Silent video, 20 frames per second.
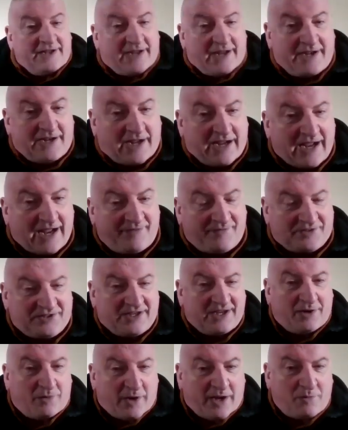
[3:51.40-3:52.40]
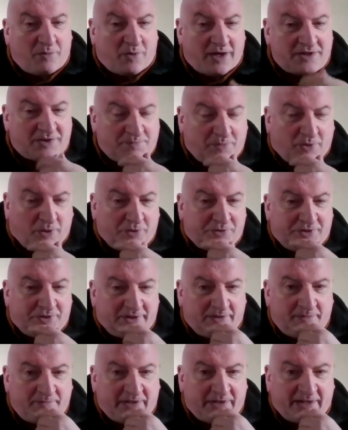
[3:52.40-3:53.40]
And I have to say, I watched both
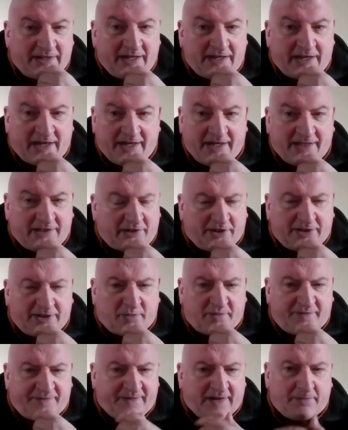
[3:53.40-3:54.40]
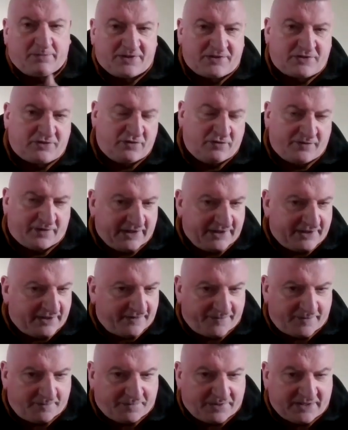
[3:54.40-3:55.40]
of them, and I thought they were fabulous. Two very
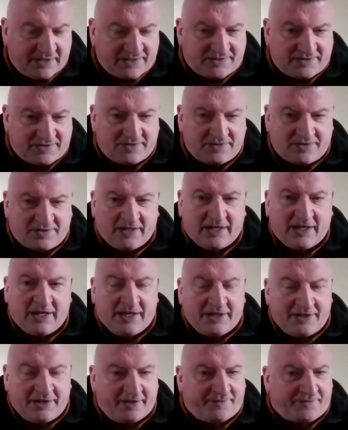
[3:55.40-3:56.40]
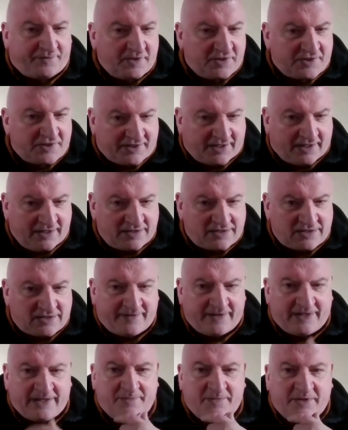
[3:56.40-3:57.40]
different pieces, different styles
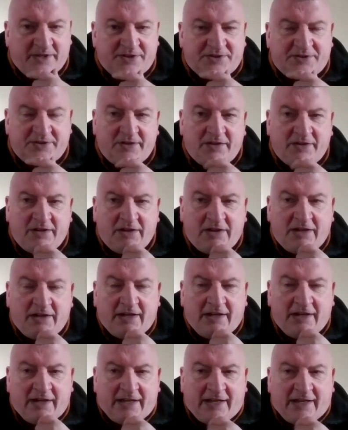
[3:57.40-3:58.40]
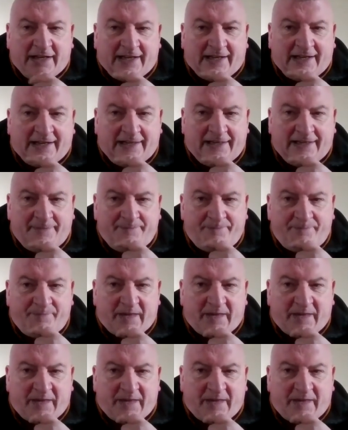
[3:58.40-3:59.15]
of animation. I